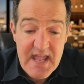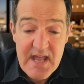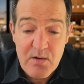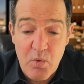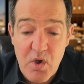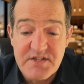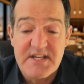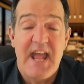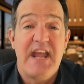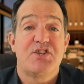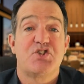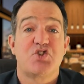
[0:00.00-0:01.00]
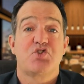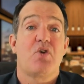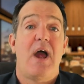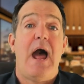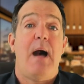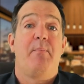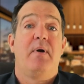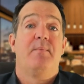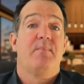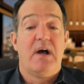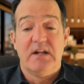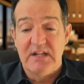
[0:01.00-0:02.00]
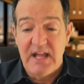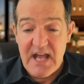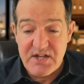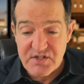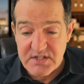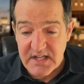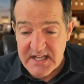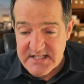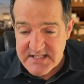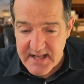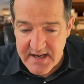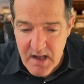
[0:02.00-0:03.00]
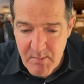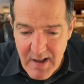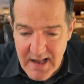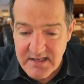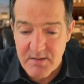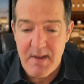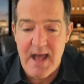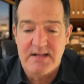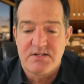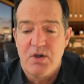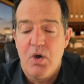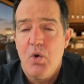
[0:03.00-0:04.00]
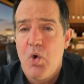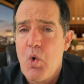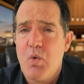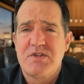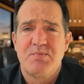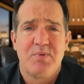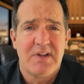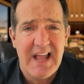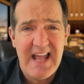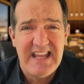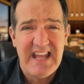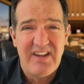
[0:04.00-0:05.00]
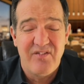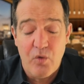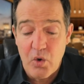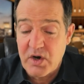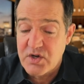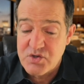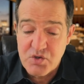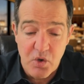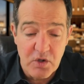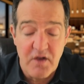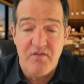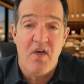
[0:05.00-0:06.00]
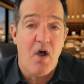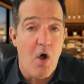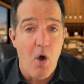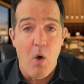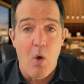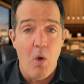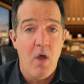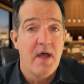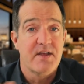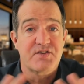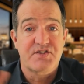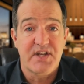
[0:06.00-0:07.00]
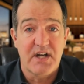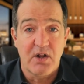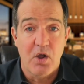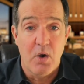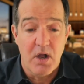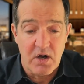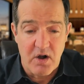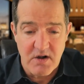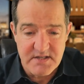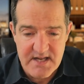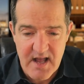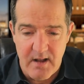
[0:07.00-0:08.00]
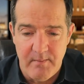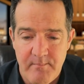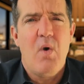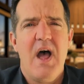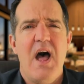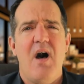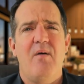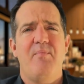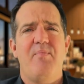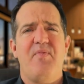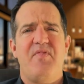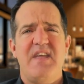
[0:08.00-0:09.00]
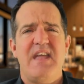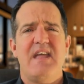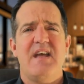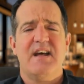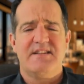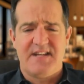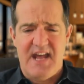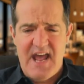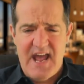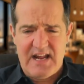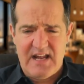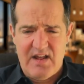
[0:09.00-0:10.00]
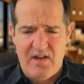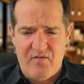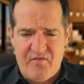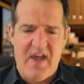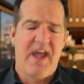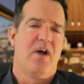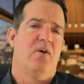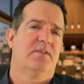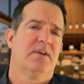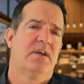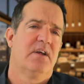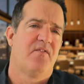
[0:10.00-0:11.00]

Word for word: It was a trap allegedly set up by Damaso, who was playing for control of the whole Sinaloa cartel. Well, the attack failed.